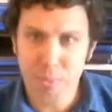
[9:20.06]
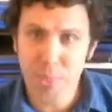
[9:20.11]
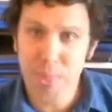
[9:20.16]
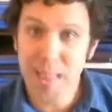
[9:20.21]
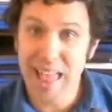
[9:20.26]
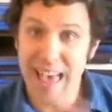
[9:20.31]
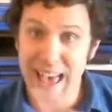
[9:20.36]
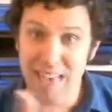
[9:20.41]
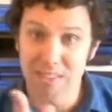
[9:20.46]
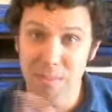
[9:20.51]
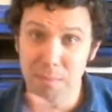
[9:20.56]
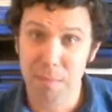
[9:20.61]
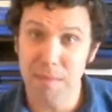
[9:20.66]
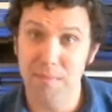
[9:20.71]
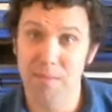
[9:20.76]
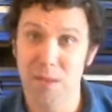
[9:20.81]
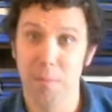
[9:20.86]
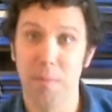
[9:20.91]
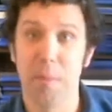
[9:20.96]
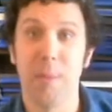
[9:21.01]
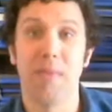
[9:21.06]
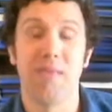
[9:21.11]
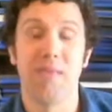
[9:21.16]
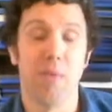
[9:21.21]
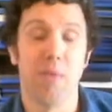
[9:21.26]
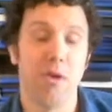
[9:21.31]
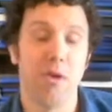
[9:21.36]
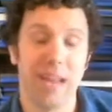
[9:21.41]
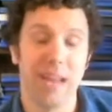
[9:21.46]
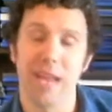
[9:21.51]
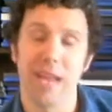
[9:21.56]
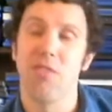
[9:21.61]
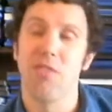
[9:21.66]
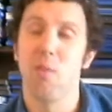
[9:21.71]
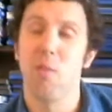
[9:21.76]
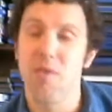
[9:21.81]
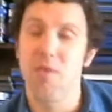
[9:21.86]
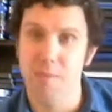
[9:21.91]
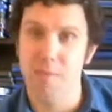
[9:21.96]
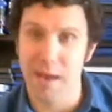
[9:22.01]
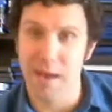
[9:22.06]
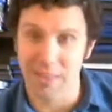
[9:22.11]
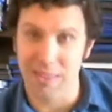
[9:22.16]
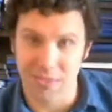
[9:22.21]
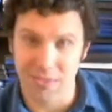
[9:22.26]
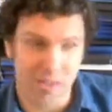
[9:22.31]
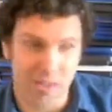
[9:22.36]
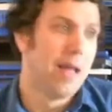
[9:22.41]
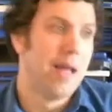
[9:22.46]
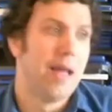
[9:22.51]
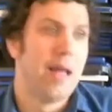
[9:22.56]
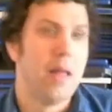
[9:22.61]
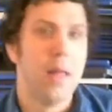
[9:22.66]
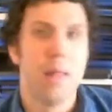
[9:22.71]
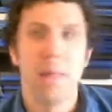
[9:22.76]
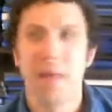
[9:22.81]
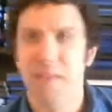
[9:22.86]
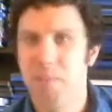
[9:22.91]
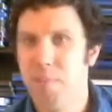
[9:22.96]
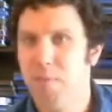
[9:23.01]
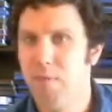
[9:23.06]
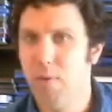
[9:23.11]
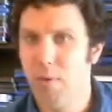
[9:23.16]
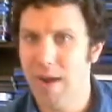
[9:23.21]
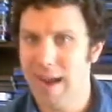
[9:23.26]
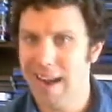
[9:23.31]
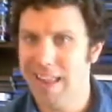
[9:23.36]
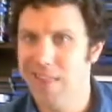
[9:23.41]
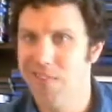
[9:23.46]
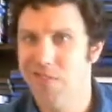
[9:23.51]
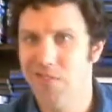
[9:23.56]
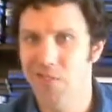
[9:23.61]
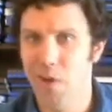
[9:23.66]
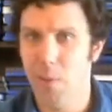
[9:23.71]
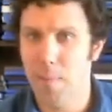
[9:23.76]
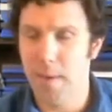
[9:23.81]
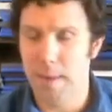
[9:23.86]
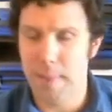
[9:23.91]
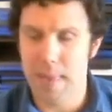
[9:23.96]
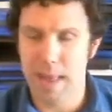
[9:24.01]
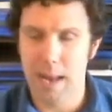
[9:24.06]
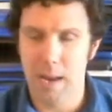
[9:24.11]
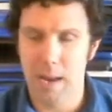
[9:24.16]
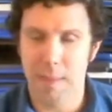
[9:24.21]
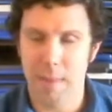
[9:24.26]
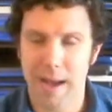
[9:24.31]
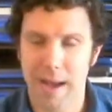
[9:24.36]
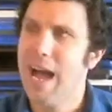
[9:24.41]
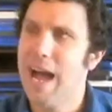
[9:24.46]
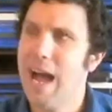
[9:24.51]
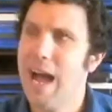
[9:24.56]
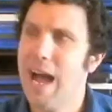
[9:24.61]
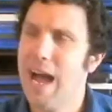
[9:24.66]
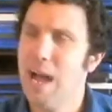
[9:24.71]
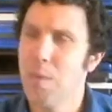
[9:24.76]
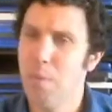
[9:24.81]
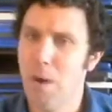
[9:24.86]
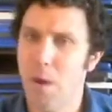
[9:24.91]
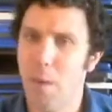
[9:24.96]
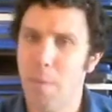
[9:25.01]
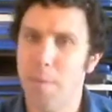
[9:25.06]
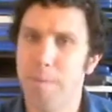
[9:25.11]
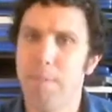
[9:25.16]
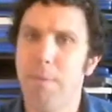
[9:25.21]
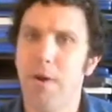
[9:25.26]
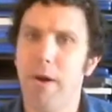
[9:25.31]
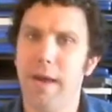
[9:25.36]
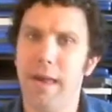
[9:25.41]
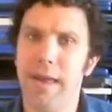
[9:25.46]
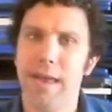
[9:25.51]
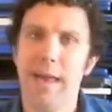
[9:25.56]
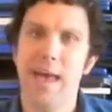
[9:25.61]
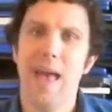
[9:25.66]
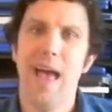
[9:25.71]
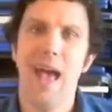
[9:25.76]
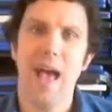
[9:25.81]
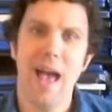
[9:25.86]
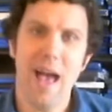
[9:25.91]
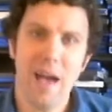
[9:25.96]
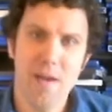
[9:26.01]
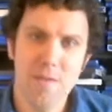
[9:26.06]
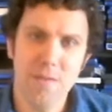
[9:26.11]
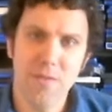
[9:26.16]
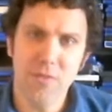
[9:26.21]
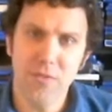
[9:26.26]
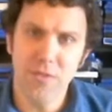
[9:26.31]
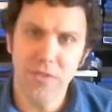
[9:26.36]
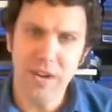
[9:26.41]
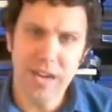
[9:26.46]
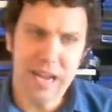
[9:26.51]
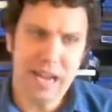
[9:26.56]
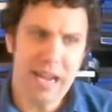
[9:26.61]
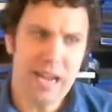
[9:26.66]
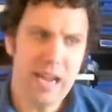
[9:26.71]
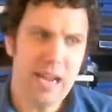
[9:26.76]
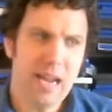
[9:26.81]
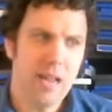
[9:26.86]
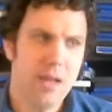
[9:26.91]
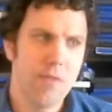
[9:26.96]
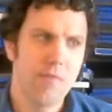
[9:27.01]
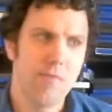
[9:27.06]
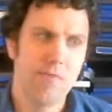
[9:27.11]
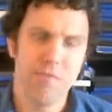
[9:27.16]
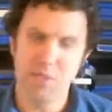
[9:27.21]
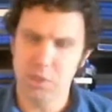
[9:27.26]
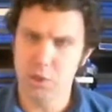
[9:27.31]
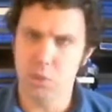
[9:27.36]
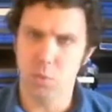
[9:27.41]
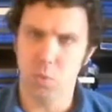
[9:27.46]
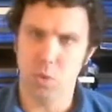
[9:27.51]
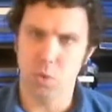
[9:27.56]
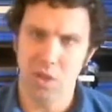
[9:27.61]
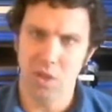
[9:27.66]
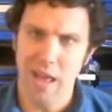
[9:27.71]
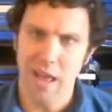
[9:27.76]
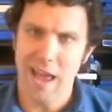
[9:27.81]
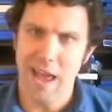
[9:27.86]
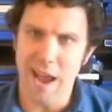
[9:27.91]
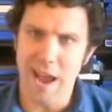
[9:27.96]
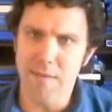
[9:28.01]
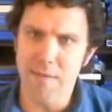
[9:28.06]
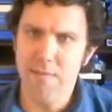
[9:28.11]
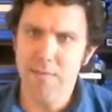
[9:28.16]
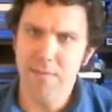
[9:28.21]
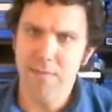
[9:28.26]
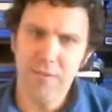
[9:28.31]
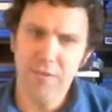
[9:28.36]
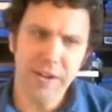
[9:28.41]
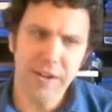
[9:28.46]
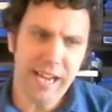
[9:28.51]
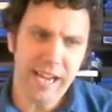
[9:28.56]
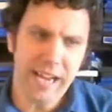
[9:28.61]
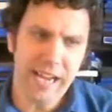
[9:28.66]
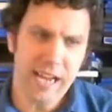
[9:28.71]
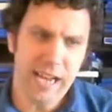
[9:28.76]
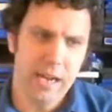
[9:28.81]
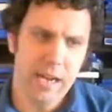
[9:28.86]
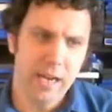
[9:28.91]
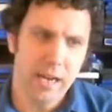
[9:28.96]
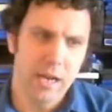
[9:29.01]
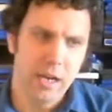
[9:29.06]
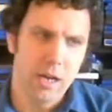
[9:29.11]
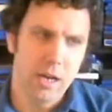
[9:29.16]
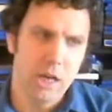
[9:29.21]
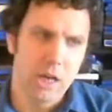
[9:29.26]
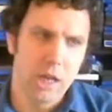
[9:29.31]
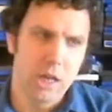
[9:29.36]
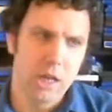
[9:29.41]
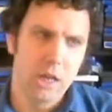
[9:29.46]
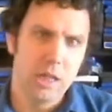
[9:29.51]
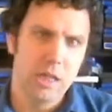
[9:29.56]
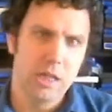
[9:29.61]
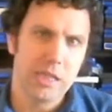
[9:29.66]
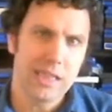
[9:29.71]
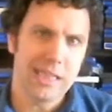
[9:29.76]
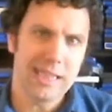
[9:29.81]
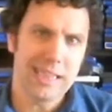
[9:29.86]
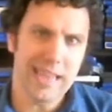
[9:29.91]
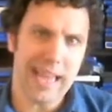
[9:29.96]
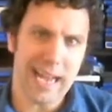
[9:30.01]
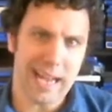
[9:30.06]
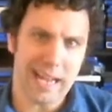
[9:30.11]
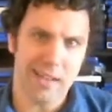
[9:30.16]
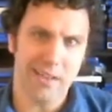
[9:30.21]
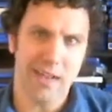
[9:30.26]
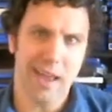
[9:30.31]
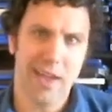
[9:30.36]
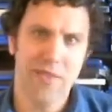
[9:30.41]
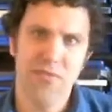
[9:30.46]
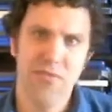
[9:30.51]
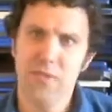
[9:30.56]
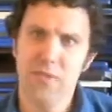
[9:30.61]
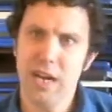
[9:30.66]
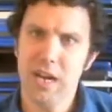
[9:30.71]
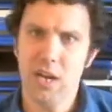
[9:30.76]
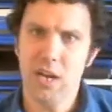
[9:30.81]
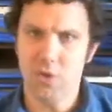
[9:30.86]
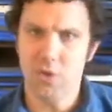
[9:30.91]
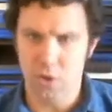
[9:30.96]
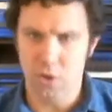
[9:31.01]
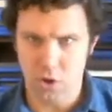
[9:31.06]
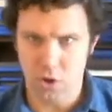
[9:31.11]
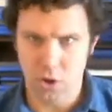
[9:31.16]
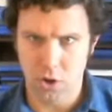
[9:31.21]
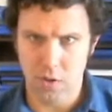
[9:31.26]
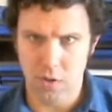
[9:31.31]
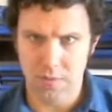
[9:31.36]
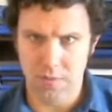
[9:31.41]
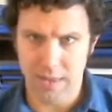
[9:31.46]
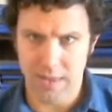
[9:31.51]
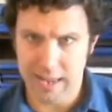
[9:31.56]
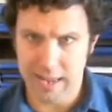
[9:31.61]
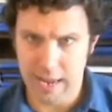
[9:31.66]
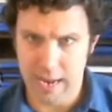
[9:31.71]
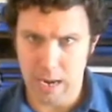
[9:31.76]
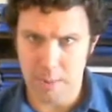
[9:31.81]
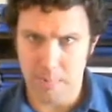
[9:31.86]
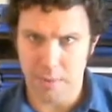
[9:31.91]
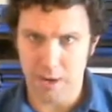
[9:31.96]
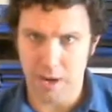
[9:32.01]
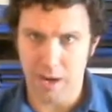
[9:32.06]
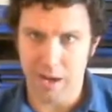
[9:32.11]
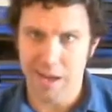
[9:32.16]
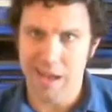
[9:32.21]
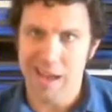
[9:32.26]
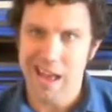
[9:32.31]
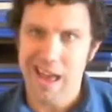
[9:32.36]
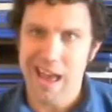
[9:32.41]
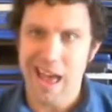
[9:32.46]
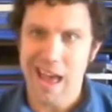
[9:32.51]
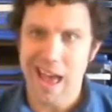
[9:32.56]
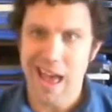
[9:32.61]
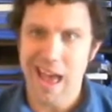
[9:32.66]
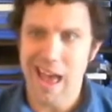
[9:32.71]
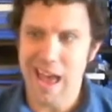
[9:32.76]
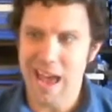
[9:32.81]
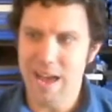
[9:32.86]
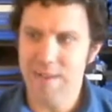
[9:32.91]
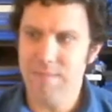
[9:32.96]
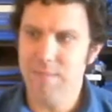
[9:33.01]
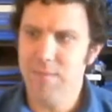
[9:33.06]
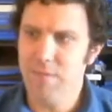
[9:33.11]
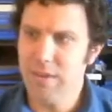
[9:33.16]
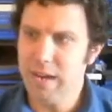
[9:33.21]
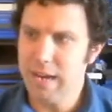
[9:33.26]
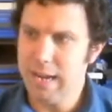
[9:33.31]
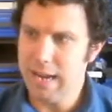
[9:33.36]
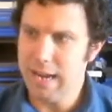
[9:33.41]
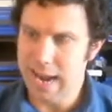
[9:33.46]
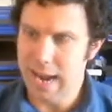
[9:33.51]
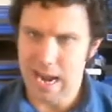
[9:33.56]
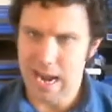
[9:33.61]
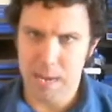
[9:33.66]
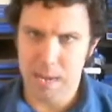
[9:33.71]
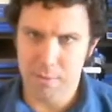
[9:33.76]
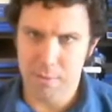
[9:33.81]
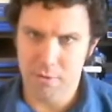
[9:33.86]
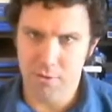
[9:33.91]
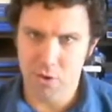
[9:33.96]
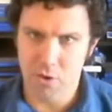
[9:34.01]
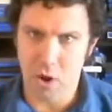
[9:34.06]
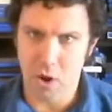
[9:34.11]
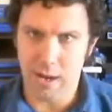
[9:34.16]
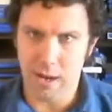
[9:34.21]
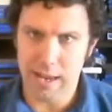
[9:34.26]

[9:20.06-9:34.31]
As of me filming this, I'm already at 12 minutes. That's before edits, so bear that in mind. I won't, but every visual, every light, every turn of the camera, every animatronic,